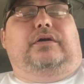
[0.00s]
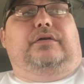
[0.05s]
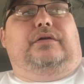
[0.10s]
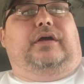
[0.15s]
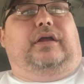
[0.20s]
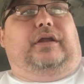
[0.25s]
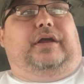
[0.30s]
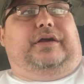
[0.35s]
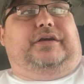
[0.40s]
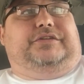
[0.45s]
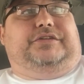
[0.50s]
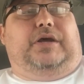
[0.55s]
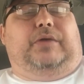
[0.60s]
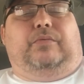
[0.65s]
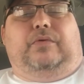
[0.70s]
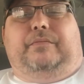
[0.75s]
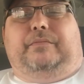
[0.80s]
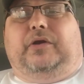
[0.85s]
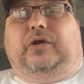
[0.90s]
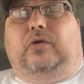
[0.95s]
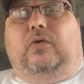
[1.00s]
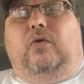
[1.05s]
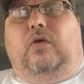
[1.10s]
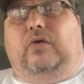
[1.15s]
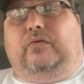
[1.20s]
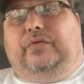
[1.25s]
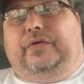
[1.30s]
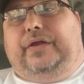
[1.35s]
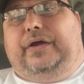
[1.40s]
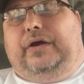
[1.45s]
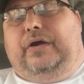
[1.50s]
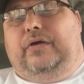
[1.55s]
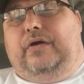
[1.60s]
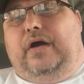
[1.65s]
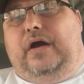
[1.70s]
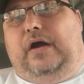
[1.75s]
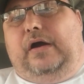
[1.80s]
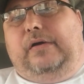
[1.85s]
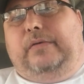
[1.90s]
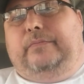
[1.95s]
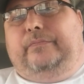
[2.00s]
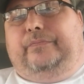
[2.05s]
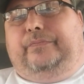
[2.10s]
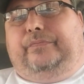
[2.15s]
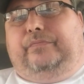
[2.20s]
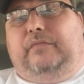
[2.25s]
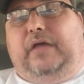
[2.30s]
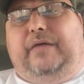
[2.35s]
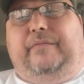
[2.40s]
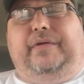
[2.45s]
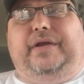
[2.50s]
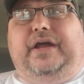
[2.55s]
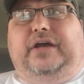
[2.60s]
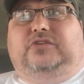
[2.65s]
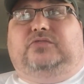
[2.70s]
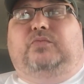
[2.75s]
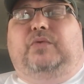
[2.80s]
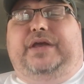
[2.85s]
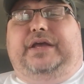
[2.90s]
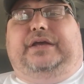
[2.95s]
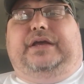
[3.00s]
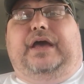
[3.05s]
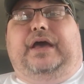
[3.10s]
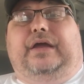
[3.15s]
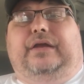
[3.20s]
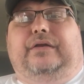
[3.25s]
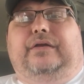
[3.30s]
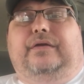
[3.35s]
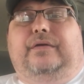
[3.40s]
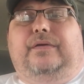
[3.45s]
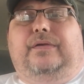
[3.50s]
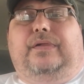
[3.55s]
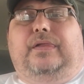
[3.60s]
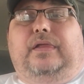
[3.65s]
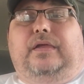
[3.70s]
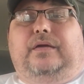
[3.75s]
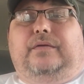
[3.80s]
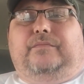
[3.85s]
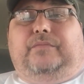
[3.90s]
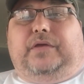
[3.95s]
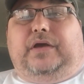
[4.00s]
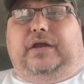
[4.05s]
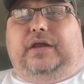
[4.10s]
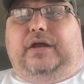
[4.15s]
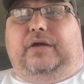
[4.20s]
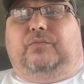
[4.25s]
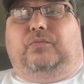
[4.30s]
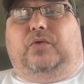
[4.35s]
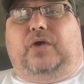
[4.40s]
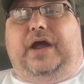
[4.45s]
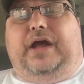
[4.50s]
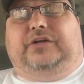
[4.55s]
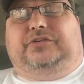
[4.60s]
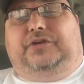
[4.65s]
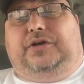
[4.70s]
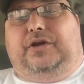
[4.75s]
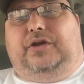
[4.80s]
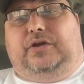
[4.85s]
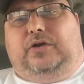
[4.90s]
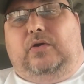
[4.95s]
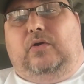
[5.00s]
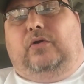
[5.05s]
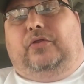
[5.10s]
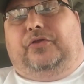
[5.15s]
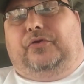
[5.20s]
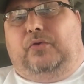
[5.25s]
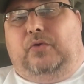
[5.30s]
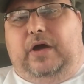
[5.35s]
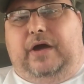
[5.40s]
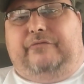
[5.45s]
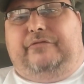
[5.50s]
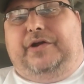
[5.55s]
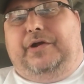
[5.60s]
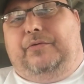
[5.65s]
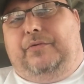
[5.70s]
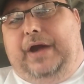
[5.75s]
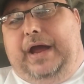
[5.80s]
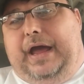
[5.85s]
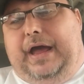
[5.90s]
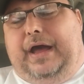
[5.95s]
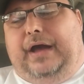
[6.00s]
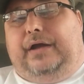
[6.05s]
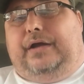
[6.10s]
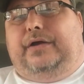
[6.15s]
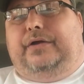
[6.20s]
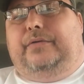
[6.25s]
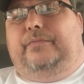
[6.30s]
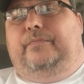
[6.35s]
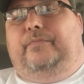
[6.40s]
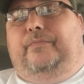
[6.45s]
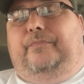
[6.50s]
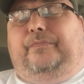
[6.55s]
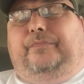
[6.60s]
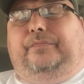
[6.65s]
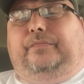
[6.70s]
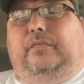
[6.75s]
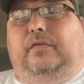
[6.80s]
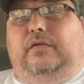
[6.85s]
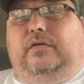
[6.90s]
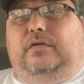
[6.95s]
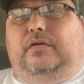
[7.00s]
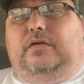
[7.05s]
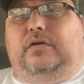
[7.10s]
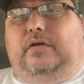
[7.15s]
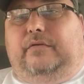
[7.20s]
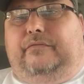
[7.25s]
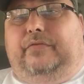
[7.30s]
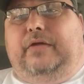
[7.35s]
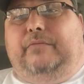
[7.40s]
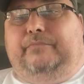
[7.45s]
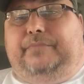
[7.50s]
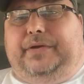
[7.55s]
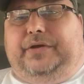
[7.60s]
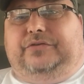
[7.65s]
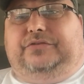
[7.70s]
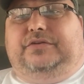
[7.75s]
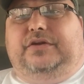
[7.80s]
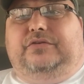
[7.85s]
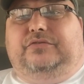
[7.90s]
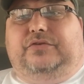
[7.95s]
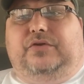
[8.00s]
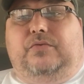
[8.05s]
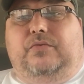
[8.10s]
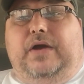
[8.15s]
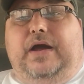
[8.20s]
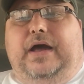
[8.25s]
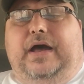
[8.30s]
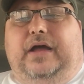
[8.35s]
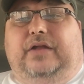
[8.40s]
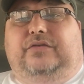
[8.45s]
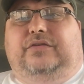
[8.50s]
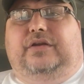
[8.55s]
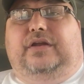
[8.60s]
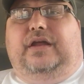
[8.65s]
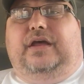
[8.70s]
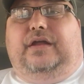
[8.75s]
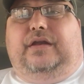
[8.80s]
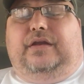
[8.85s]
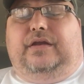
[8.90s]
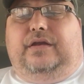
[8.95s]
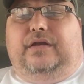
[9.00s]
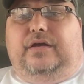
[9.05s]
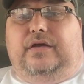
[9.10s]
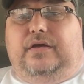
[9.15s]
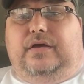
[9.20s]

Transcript: And like I said, I'm going to go over there maybe next weekend, and then we're actually going to go through every rack of them pistons and rods, and then